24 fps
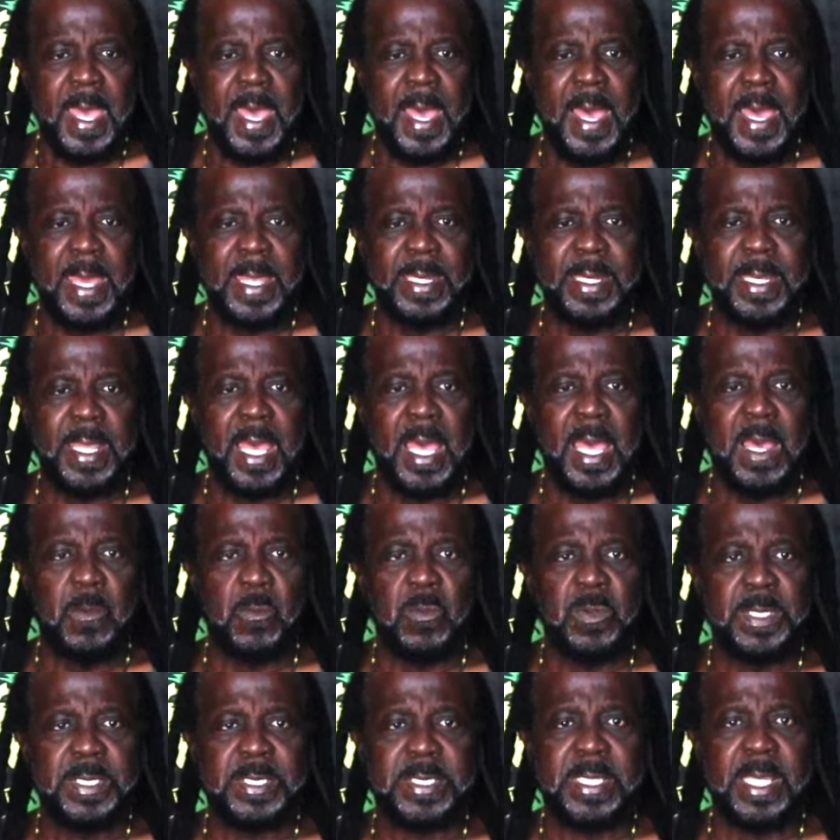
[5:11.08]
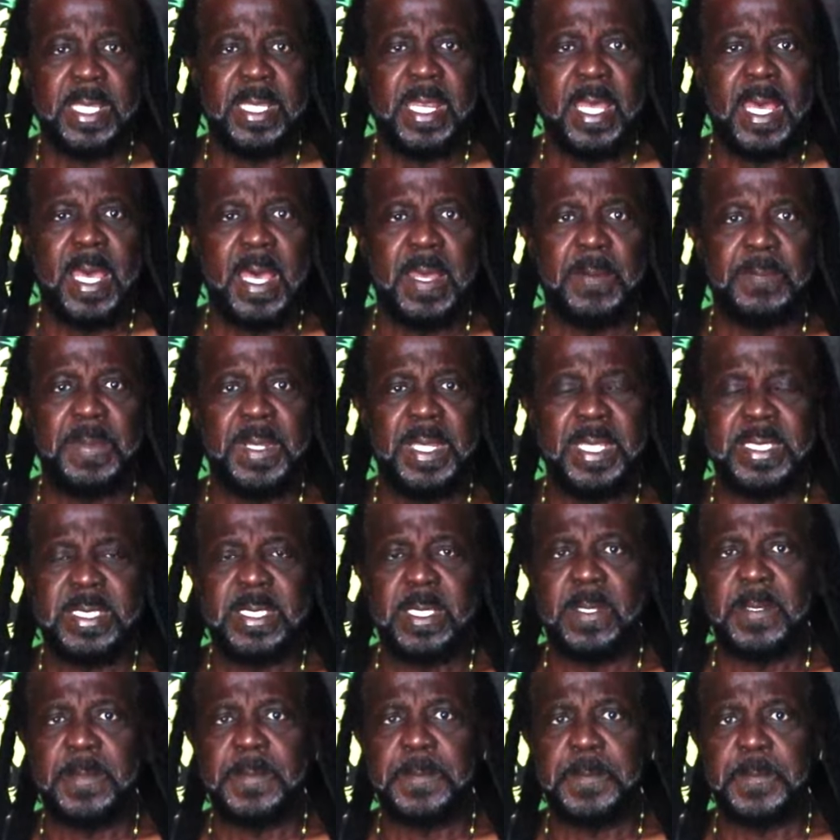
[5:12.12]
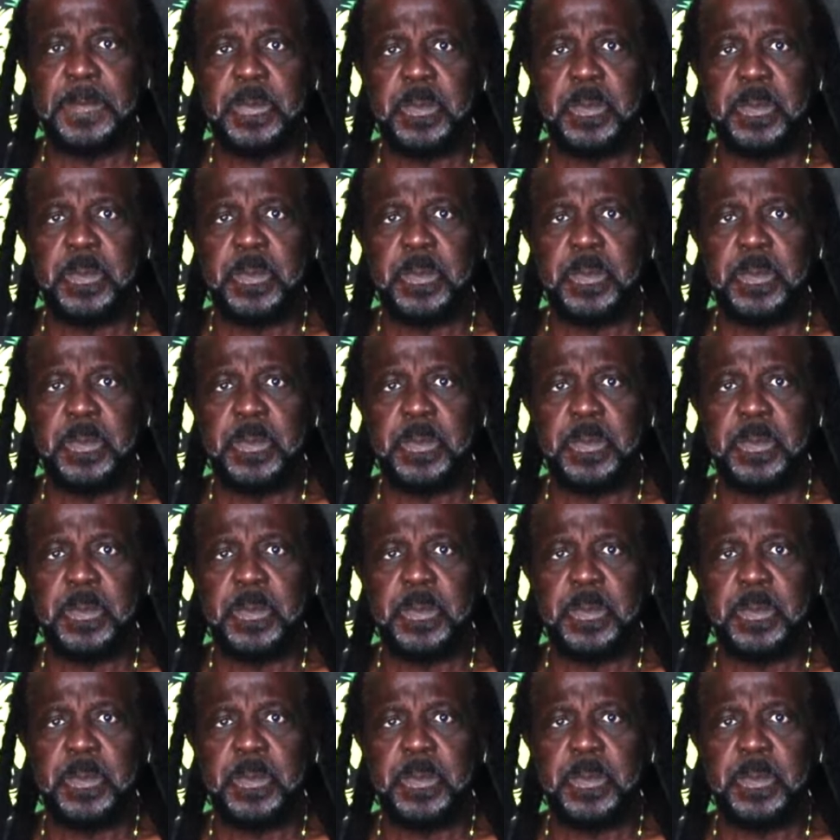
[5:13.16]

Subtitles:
And we said, listen,